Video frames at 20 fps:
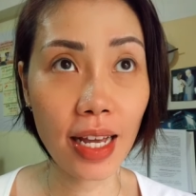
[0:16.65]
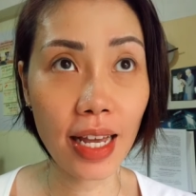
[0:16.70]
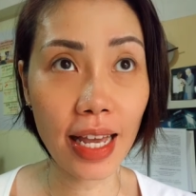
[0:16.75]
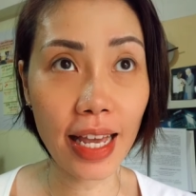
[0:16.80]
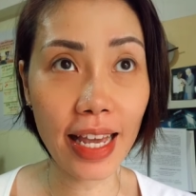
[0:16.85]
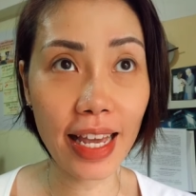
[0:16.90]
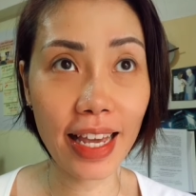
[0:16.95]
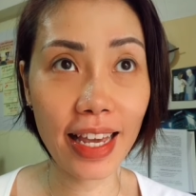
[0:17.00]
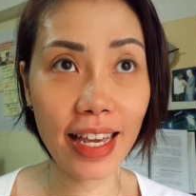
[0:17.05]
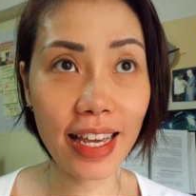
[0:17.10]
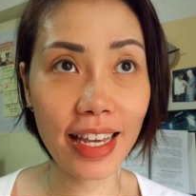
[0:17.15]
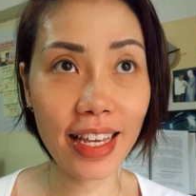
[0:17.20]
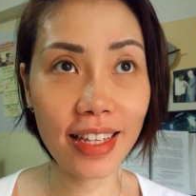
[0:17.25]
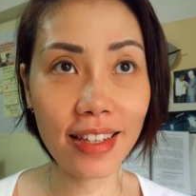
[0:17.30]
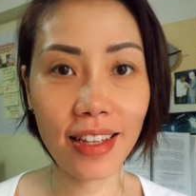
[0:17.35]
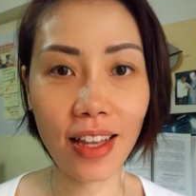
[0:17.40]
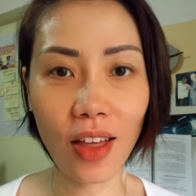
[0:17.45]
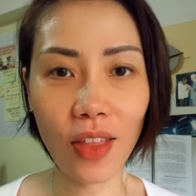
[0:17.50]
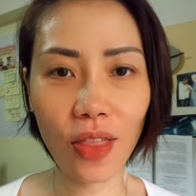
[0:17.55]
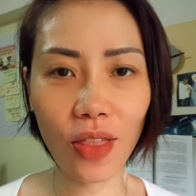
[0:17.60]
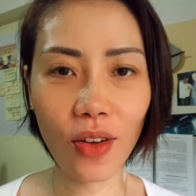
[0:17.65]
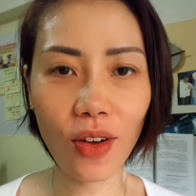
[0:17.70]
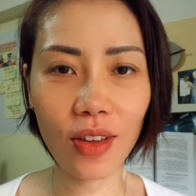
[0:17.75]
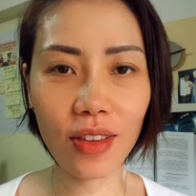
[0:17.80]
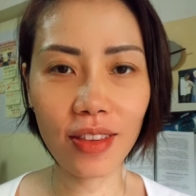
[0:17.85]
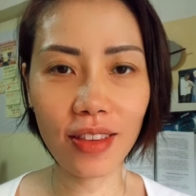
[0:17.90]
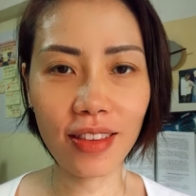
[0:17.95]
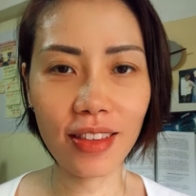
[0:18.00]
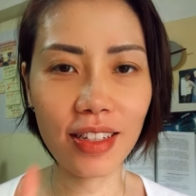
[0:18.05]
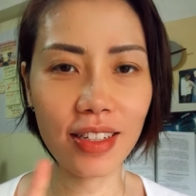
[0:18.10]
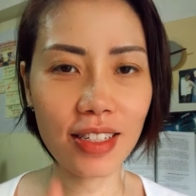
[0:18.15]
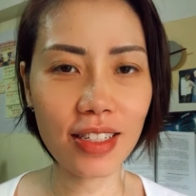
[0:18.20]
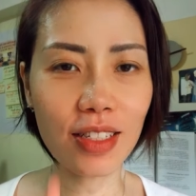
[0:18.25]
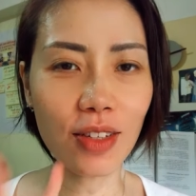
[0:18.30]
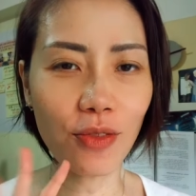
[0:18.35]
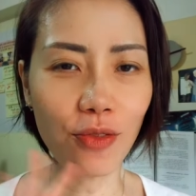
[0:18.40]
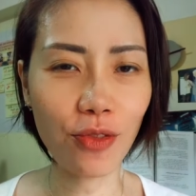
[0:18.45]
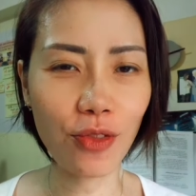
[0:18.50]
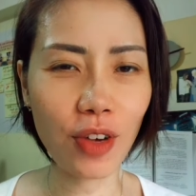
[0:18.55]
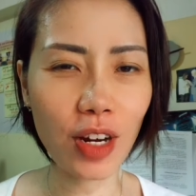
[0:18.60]
And I thought this is
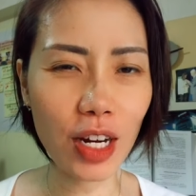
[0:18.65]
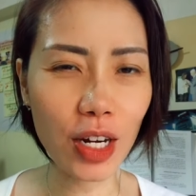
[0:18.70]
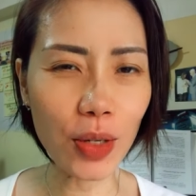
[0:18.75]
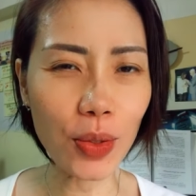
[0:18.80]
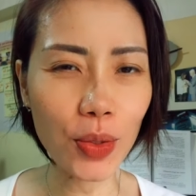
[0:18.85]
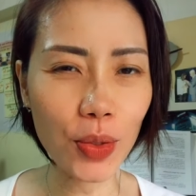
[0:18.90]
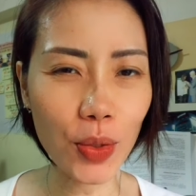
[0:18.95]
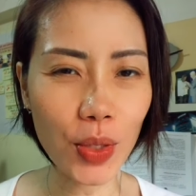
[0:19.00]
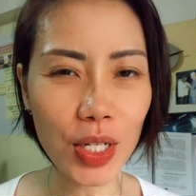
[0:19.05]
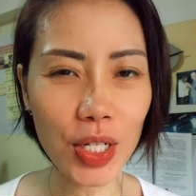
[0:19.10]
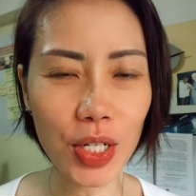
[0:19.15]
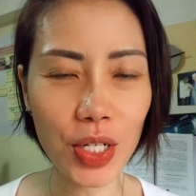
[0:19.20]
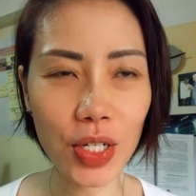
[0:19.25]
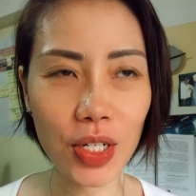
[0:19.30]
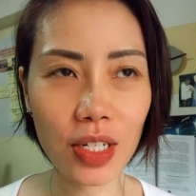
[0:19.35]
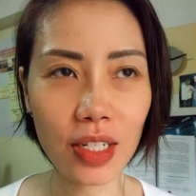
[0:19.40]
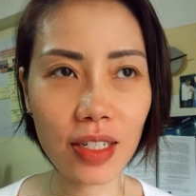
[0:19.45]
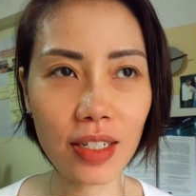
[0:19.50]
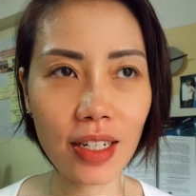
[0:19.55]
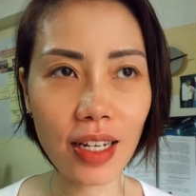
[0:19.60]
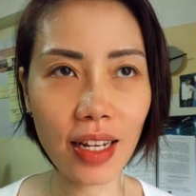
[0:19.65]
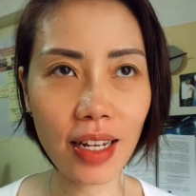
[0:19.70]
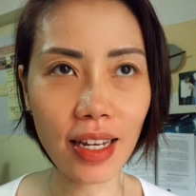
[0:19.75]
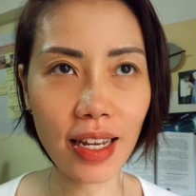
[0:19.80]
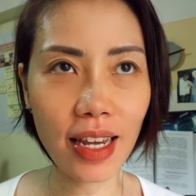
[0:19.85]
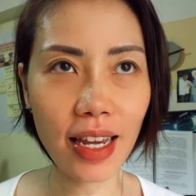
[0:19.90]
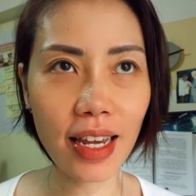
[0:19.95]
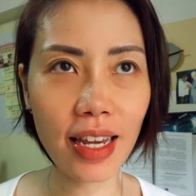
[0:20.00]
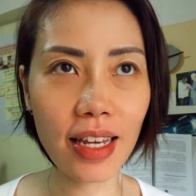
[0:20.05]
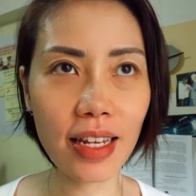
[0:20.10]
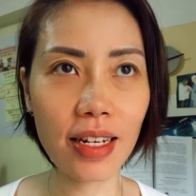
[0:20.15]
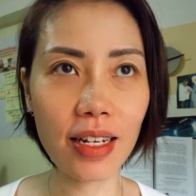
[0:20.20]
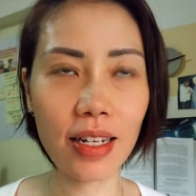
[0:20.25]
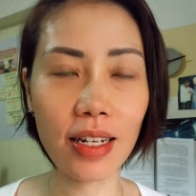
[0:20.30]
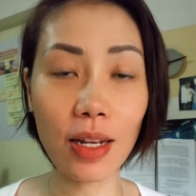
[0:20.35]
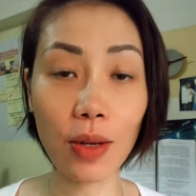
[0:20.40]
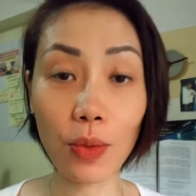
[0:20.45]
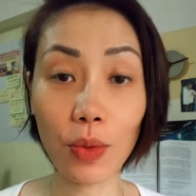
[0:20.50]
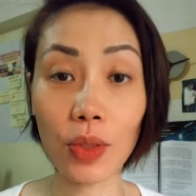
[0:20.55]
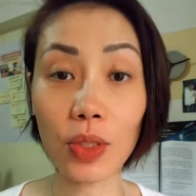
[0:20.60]
a very good question I had
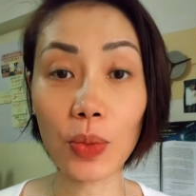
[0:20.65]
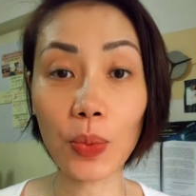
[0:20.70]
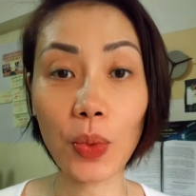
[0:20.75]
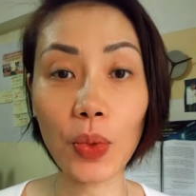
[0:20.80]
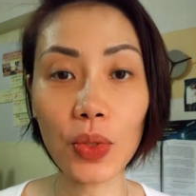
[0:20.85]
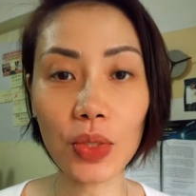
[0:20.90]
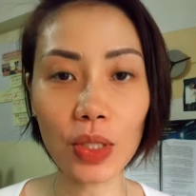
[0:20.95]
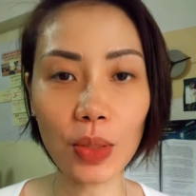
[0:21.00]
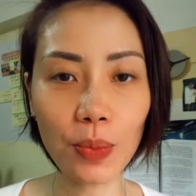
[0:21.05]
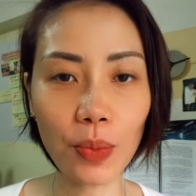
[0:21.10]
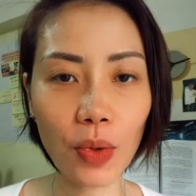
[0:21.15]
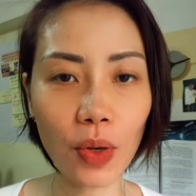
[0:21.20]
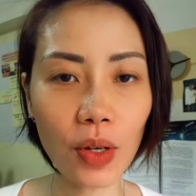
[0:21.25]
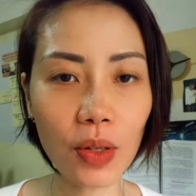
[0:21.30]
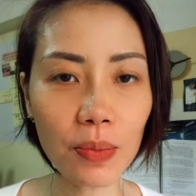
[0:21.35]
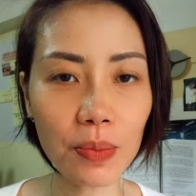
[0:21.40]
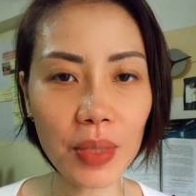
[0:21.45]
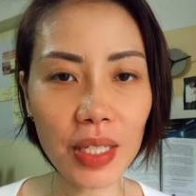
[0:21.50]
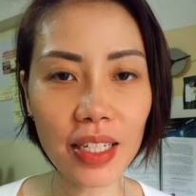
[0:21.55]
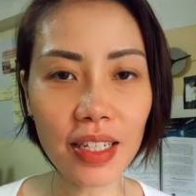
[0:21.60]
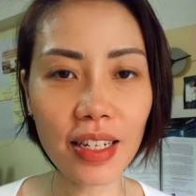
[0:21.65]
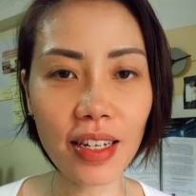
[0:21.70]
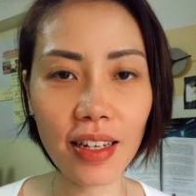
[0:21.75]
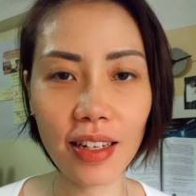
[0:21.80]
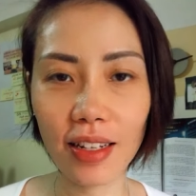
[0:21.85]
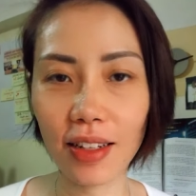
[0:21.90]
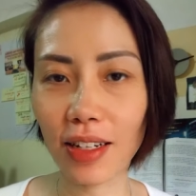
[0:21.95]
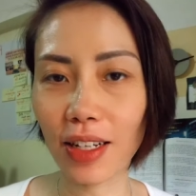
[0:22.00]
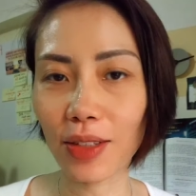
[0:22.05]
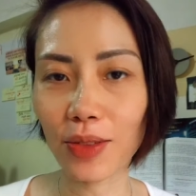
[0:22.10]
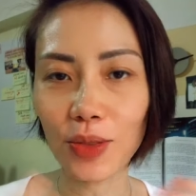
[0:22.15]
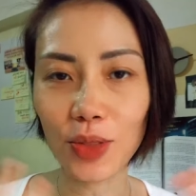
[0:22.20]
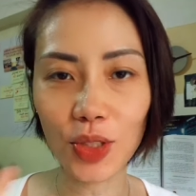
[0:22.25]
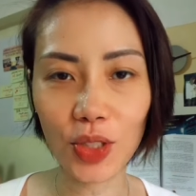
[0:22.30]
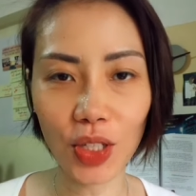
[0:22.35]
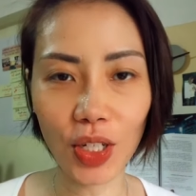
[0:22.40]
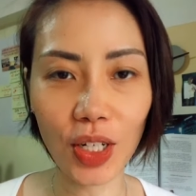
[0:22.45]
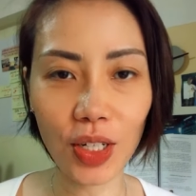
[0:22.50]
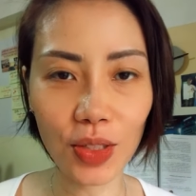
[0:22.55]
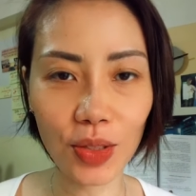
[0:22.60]
that was posed upon me, and I'd like to
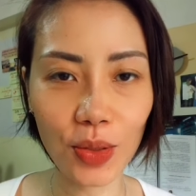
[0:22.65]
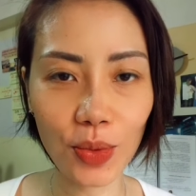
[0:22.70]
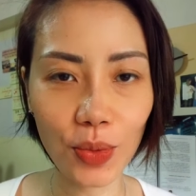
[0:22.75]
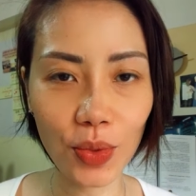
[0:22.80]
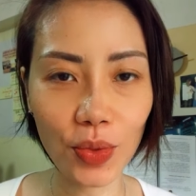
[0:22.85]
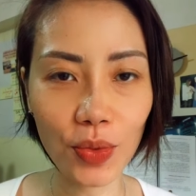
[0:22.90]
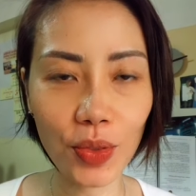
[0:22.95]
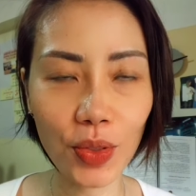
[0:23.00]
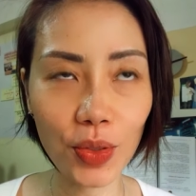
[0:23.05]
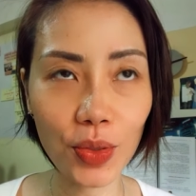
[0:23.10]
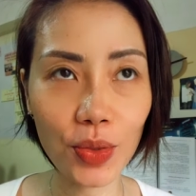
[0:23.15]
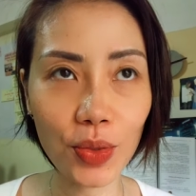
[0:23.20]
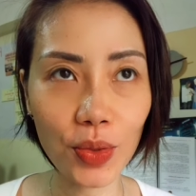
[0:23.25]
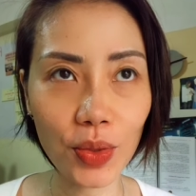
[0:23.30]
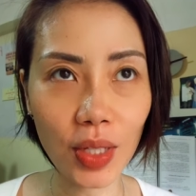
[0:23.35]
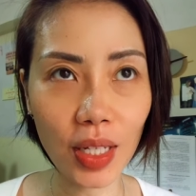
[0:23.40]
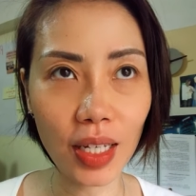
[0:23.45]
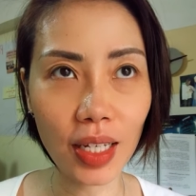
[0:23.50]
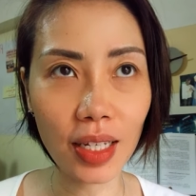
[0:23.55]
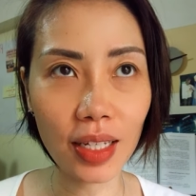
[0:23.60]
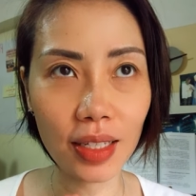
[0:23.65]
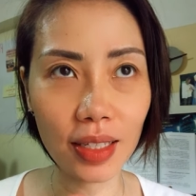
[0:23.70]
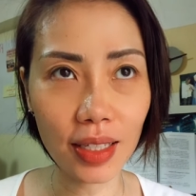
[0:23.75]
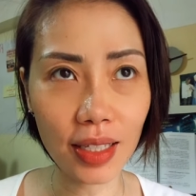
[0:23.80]
share it with you today.